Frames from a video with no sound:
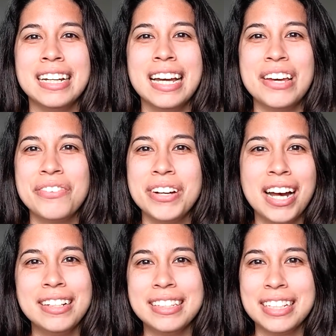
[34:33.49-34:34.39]
If
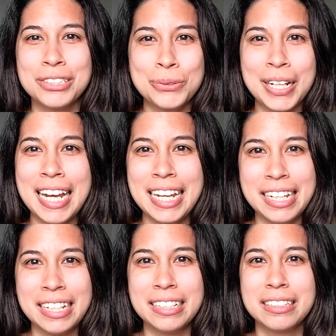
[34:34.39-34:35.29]
not, that's
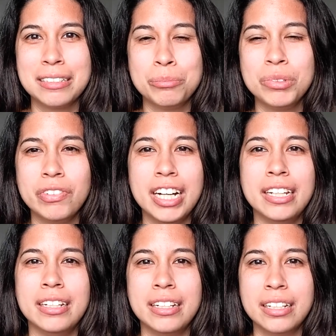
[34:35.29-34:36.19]
okay. Move on.